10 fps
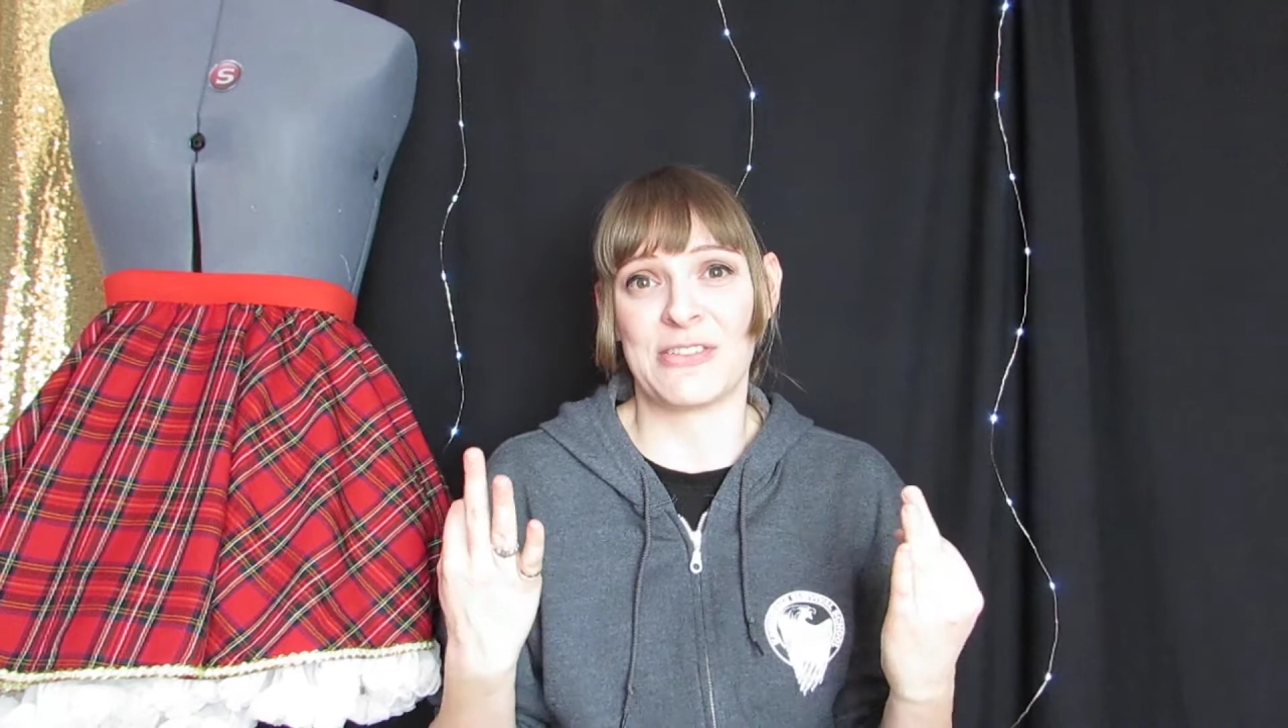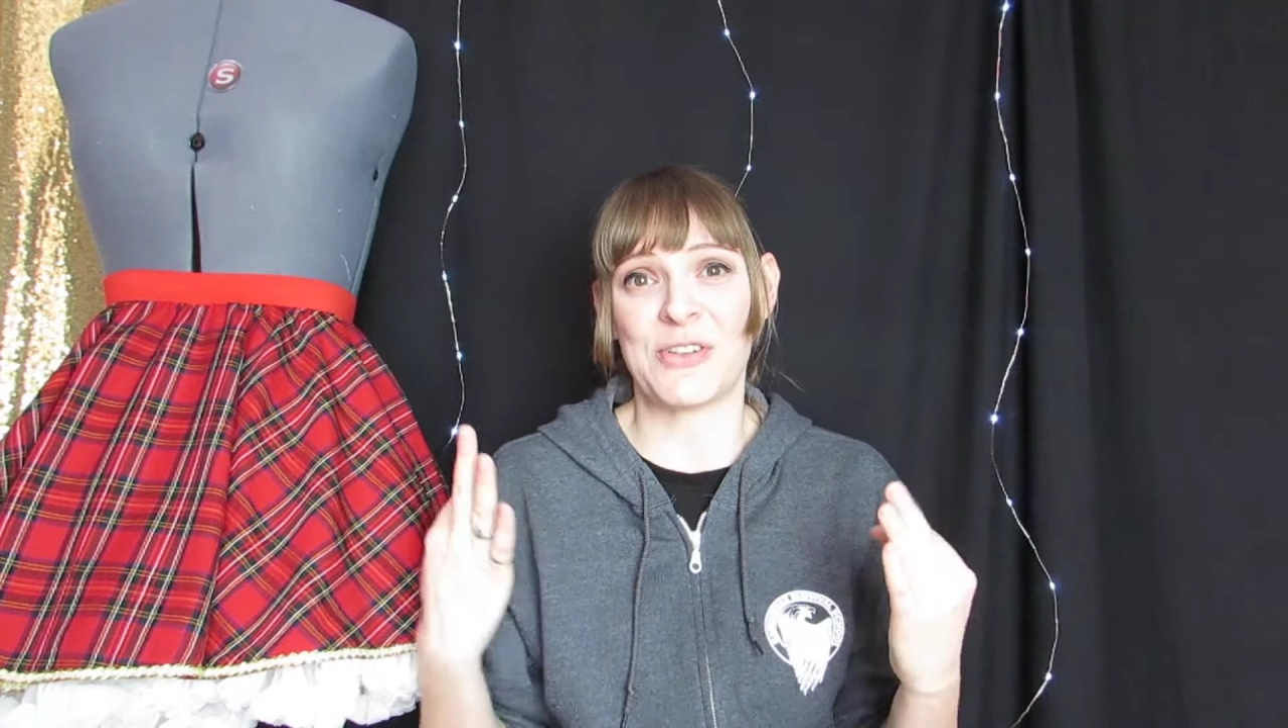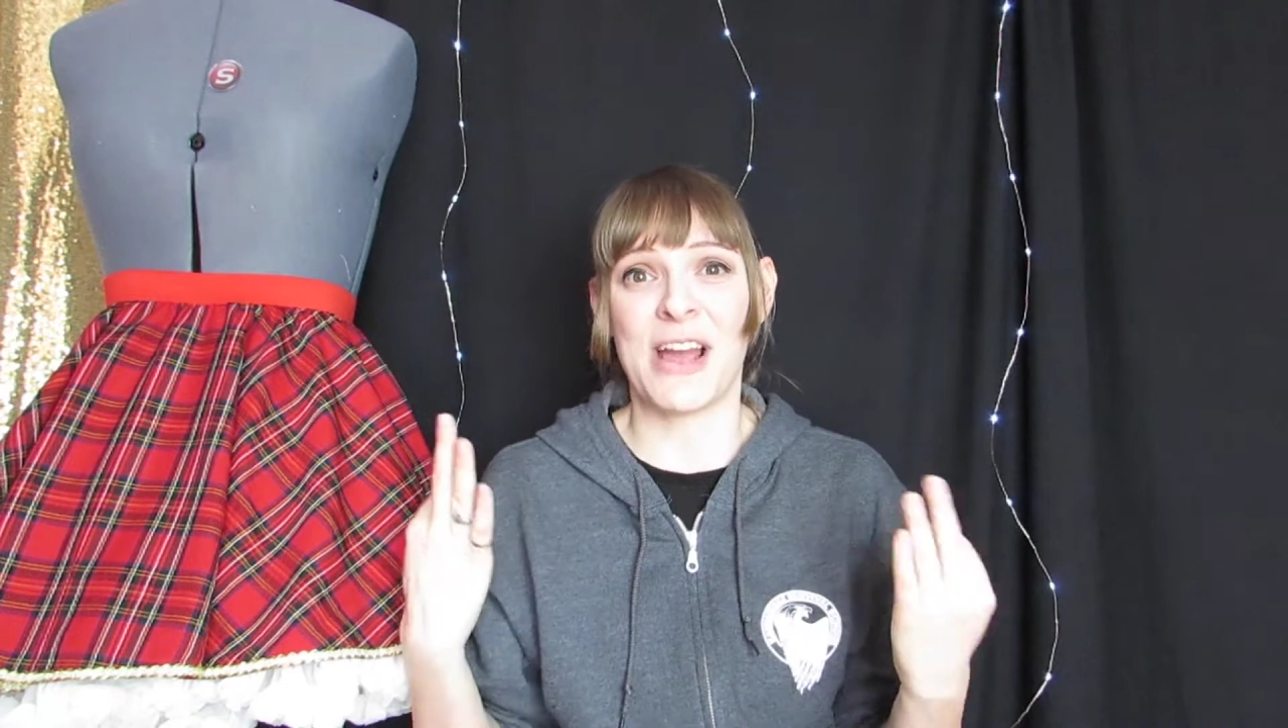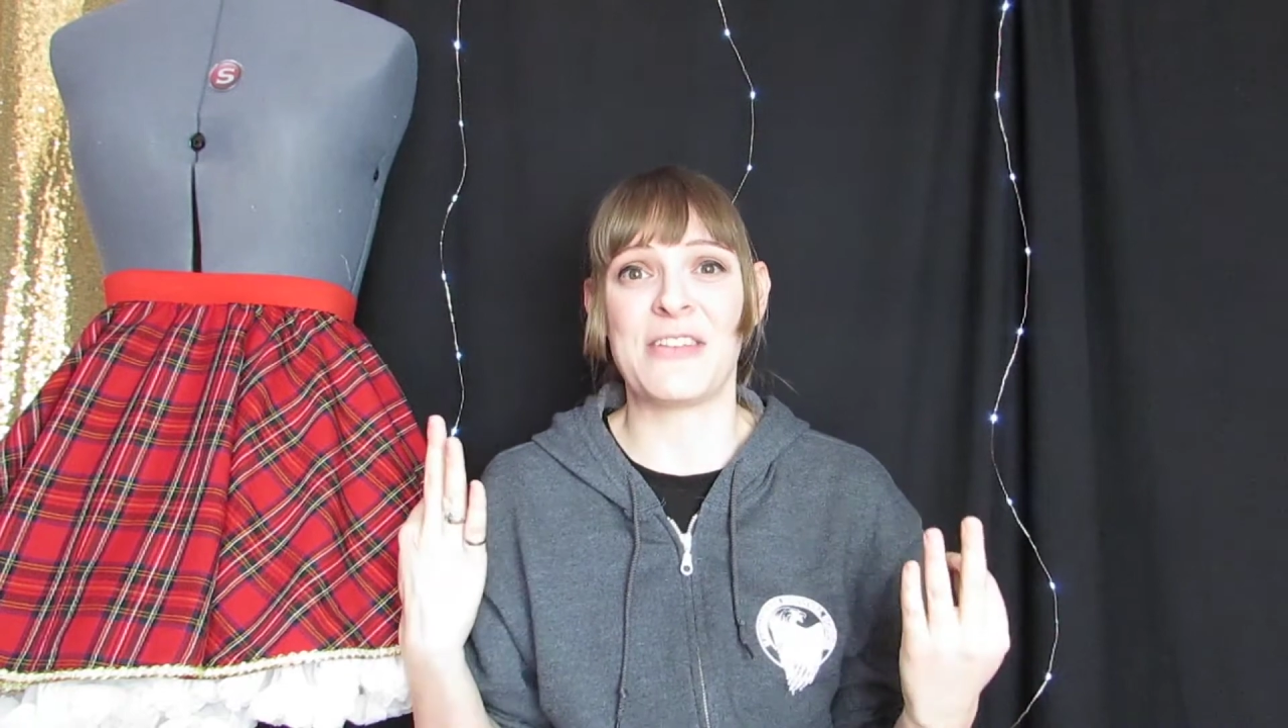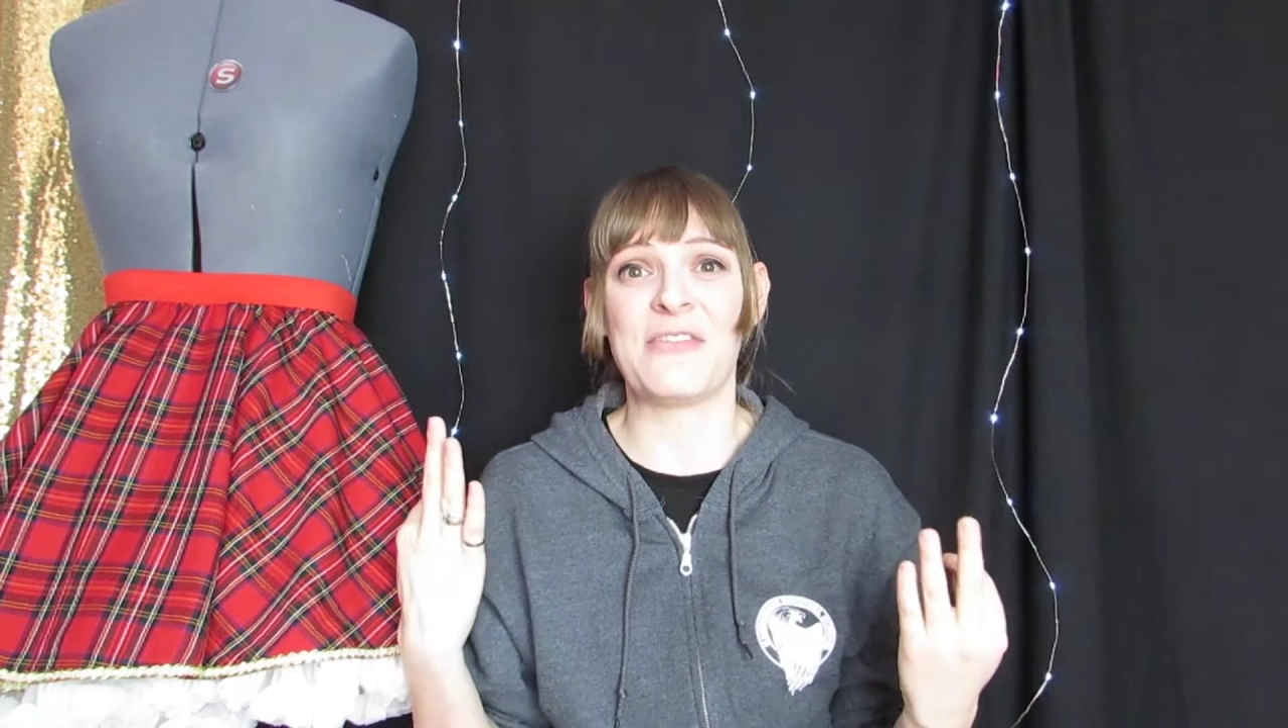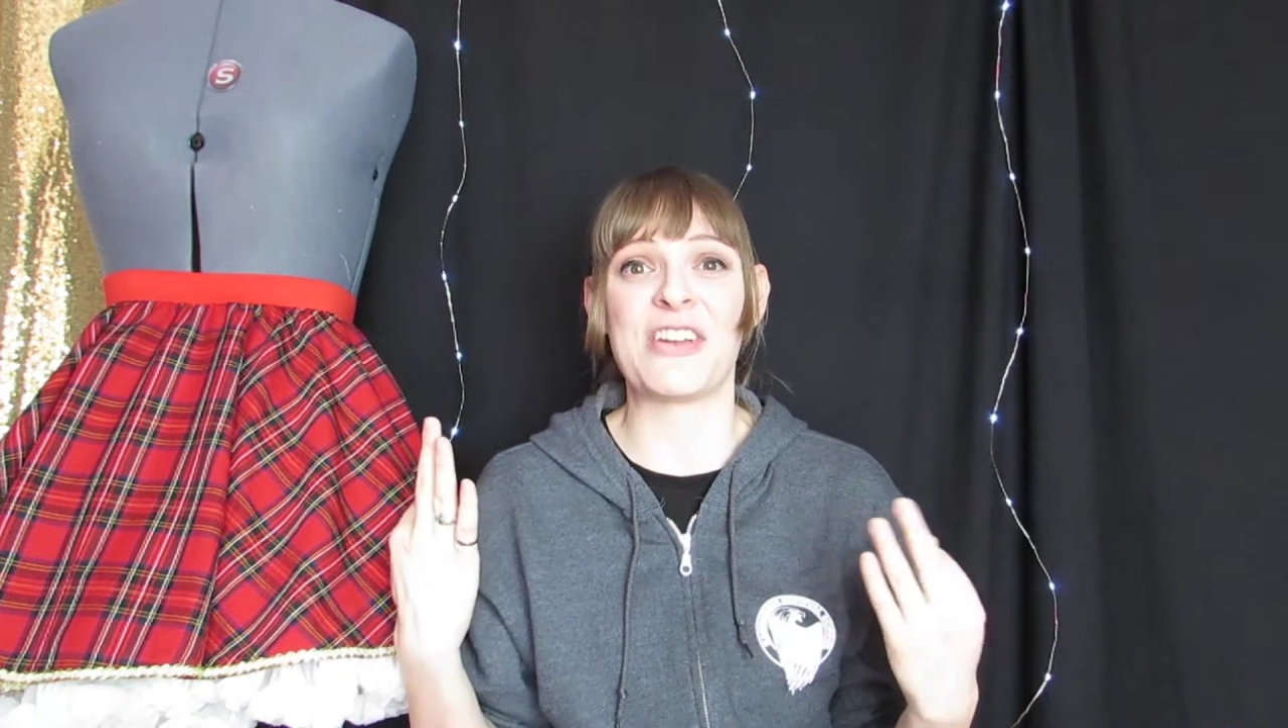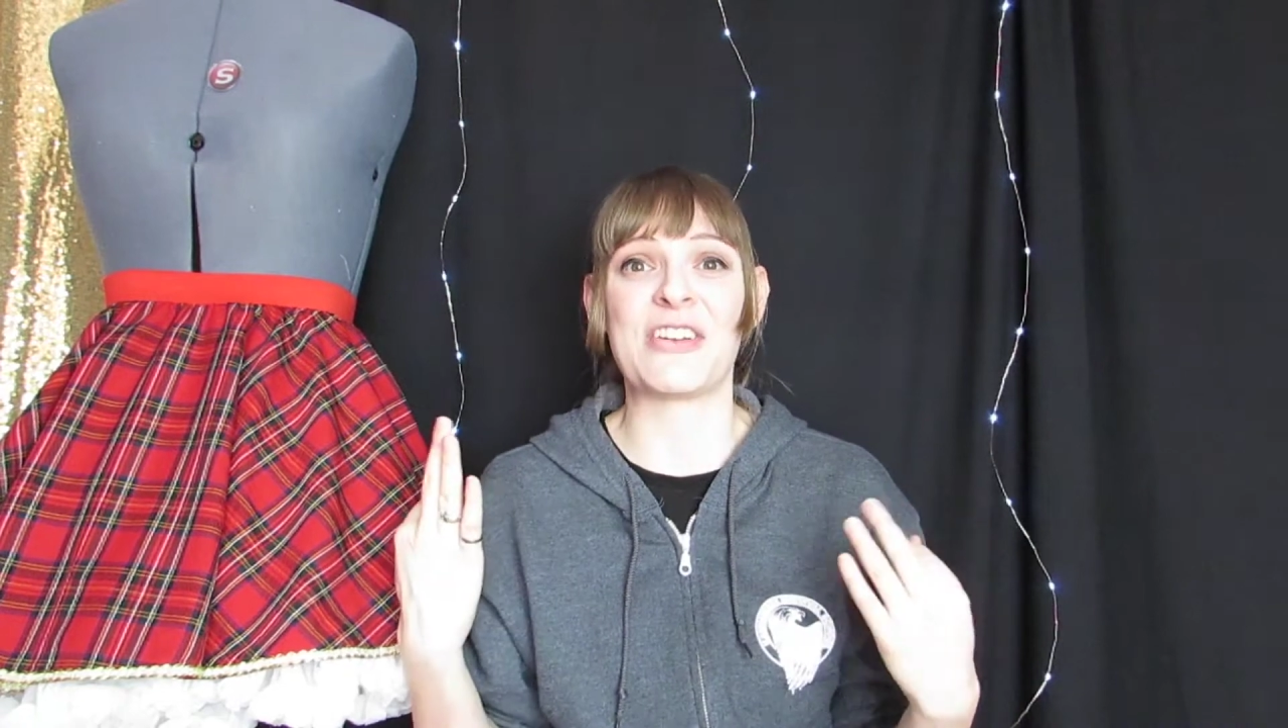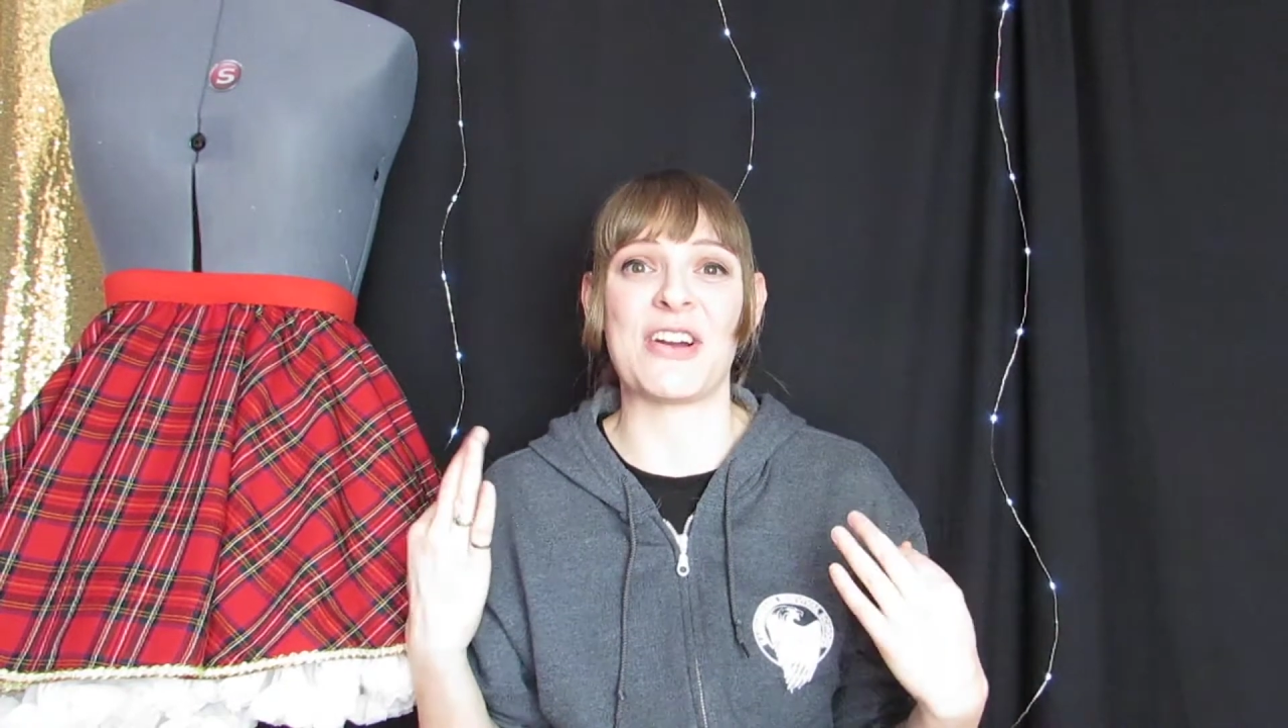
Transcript: trying to figure